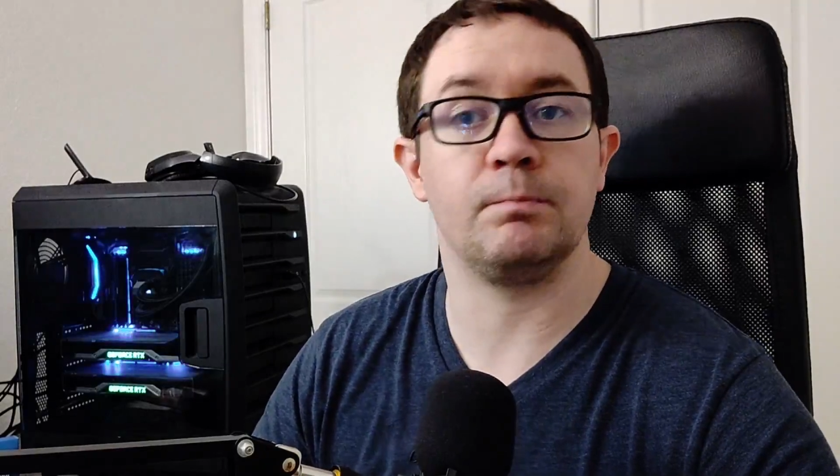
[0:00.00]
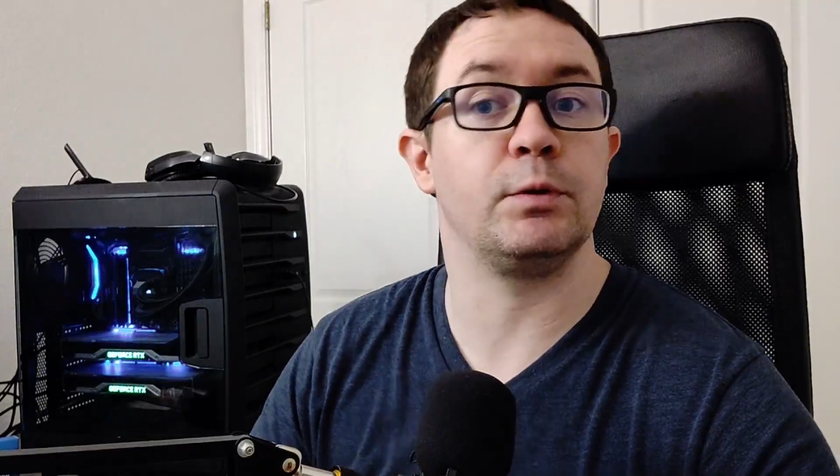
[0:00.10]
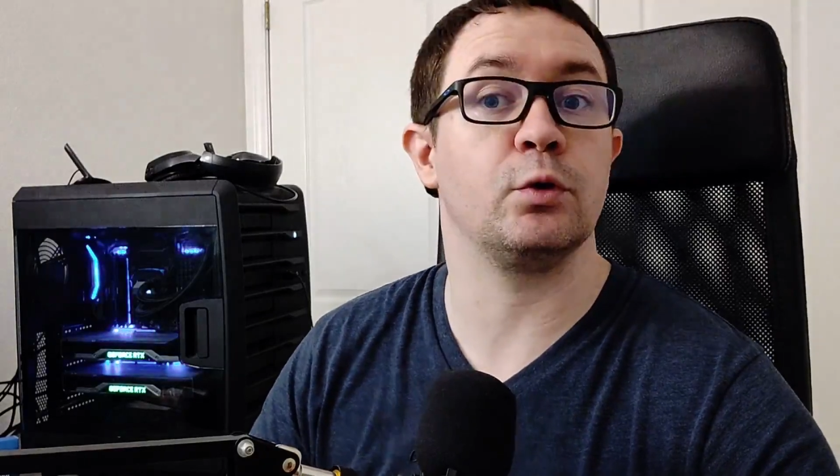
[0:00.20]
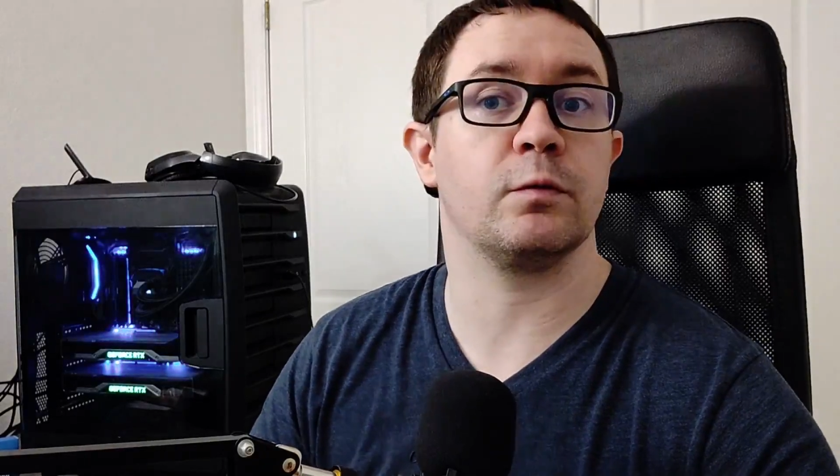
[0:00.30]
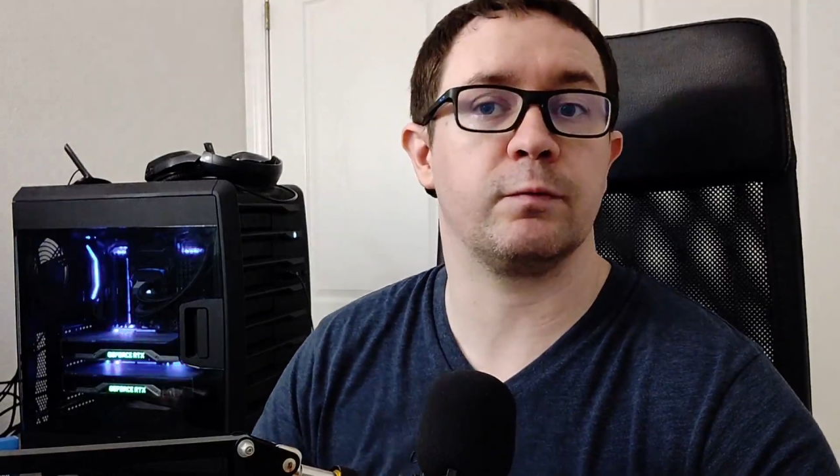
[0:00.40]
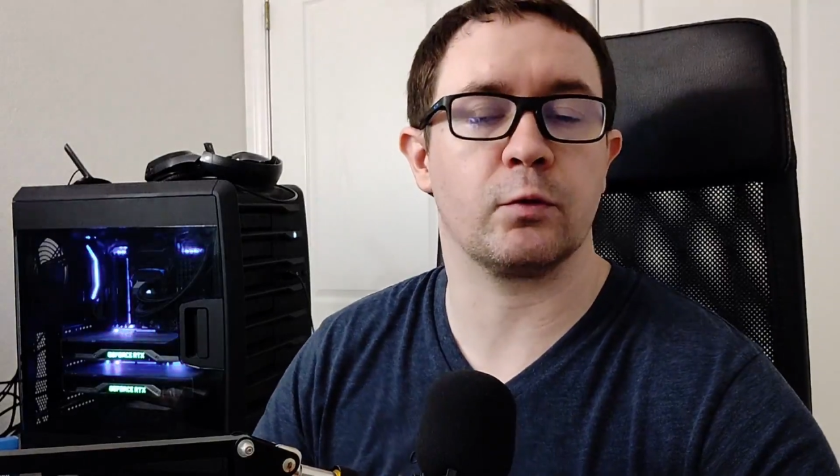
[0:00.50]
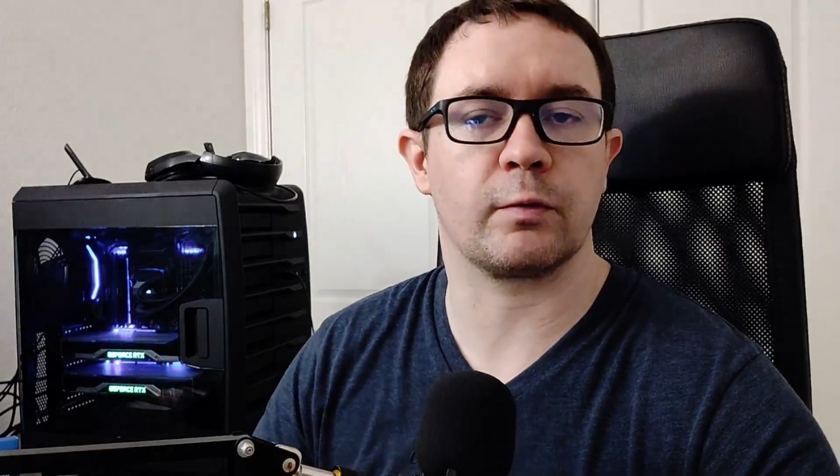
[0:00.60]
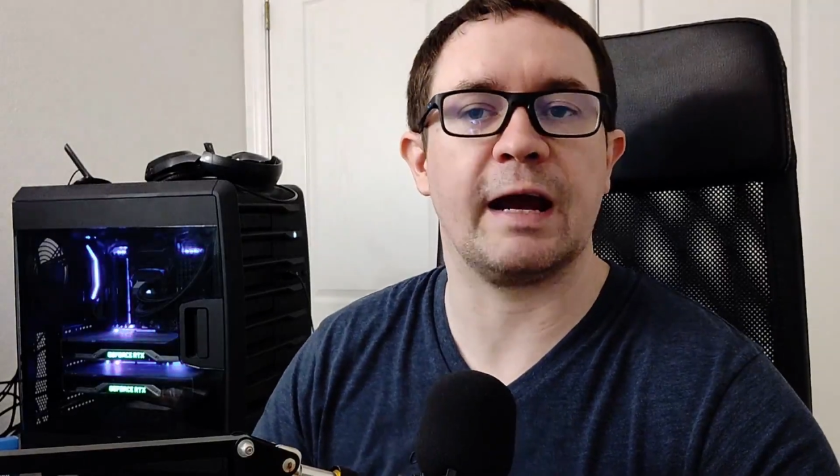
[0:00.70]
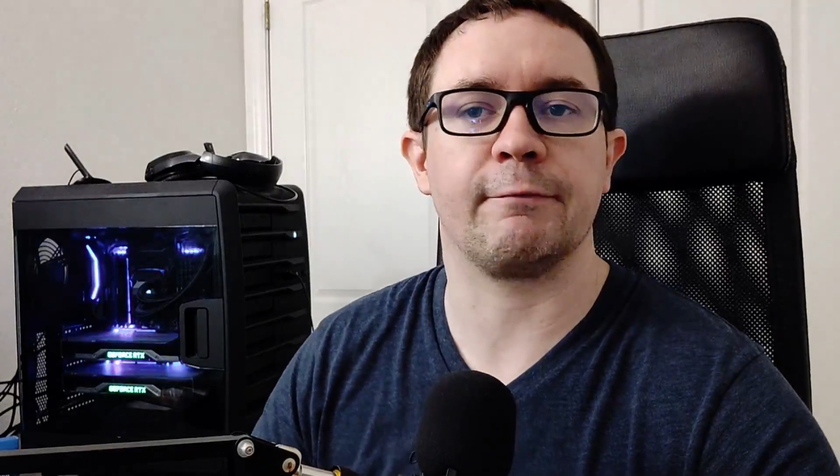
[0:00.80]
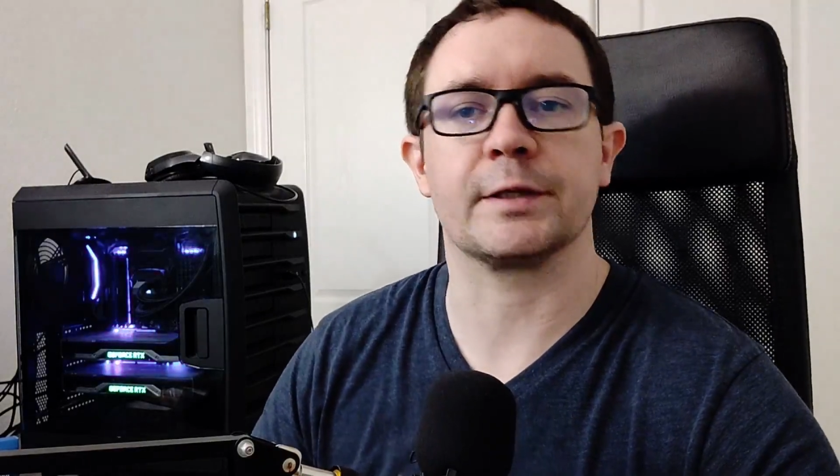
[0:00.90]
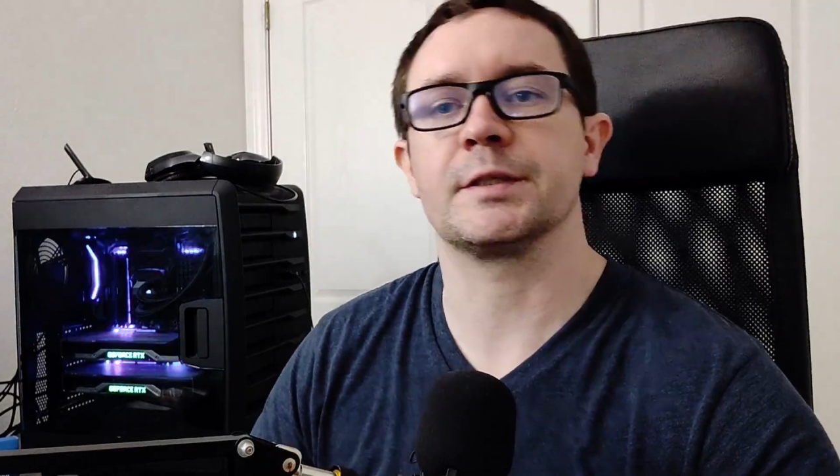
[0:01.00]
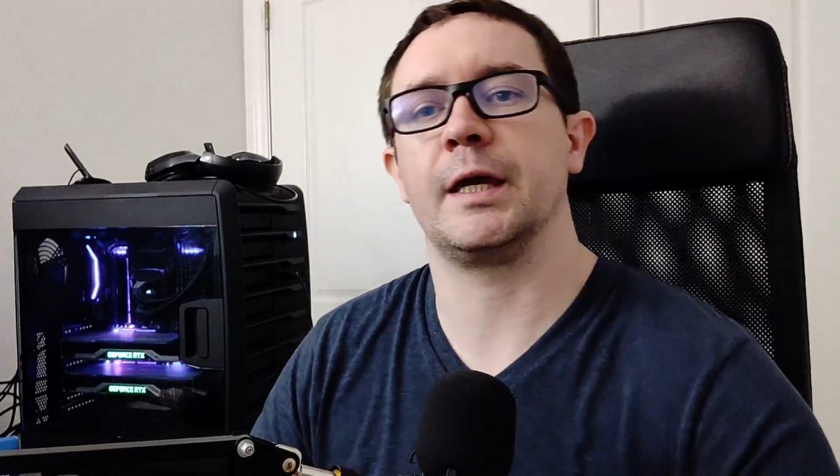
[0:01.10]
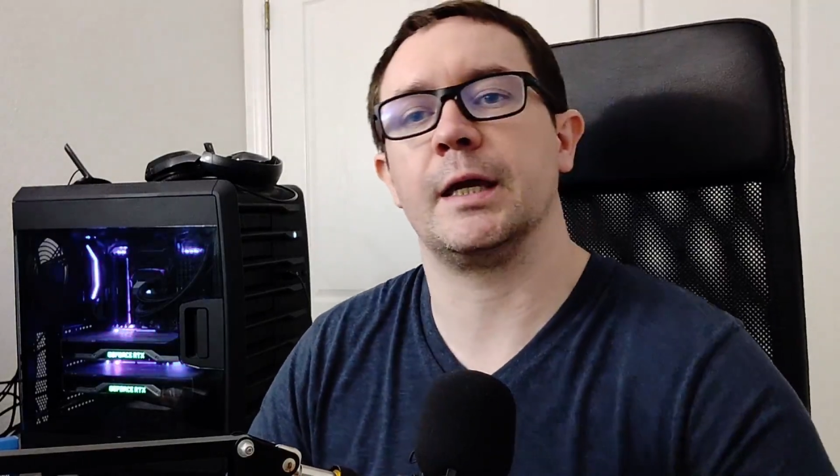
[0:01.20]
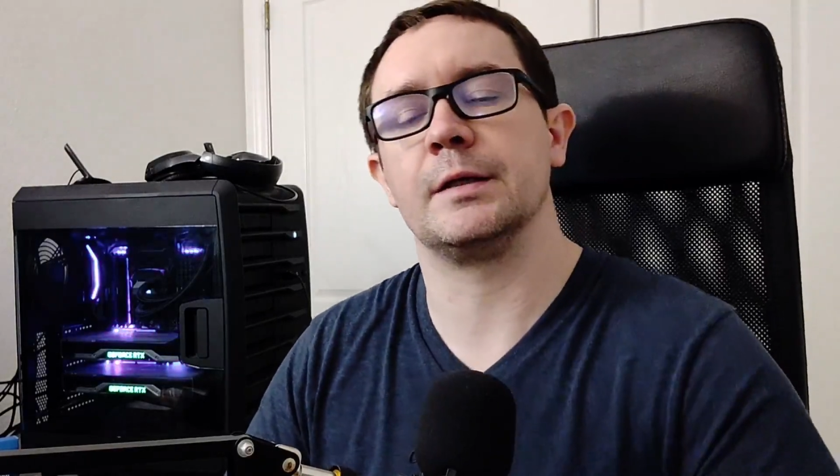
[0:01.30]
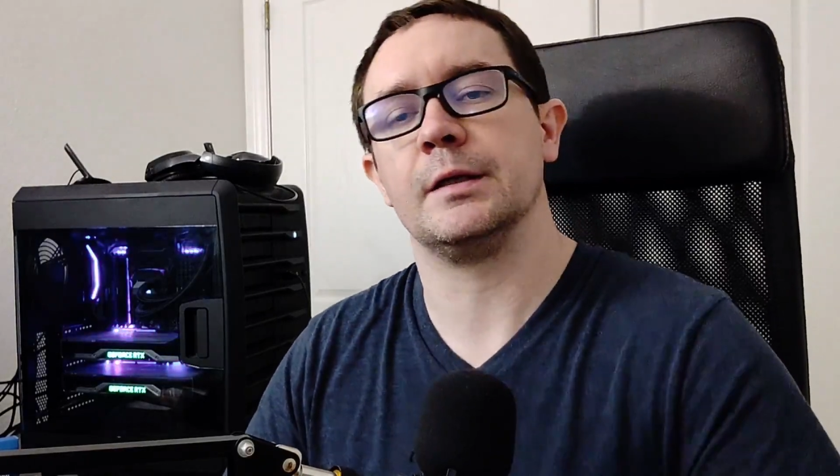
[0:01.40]
beautiful graphics,
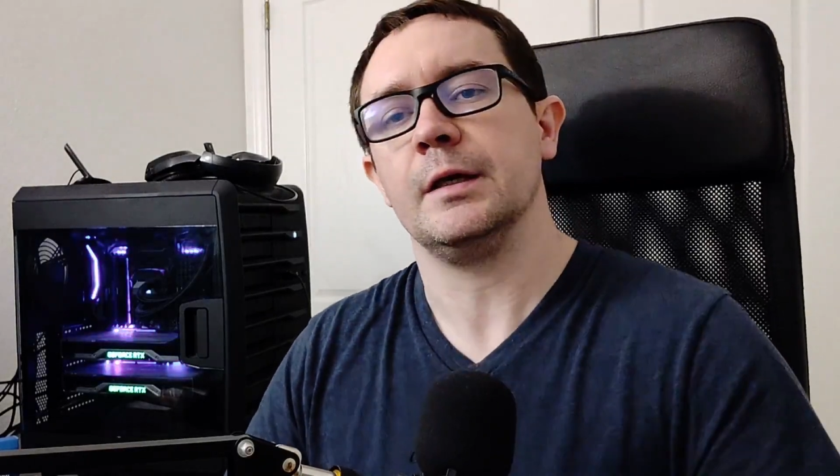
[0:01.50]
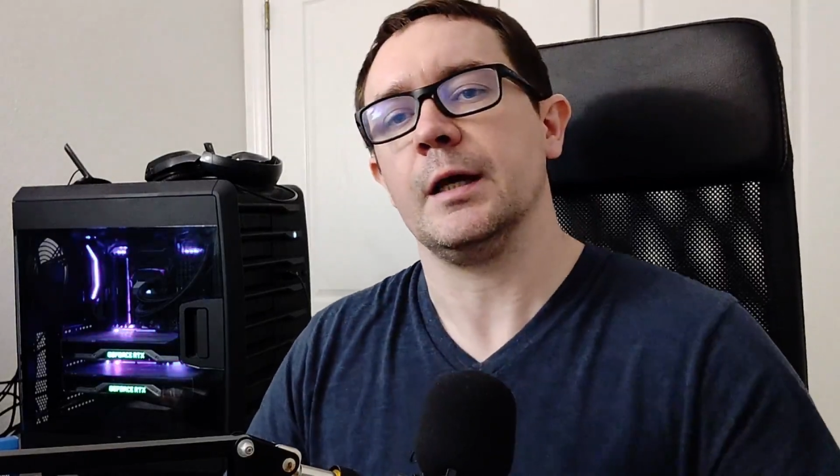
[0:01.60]
and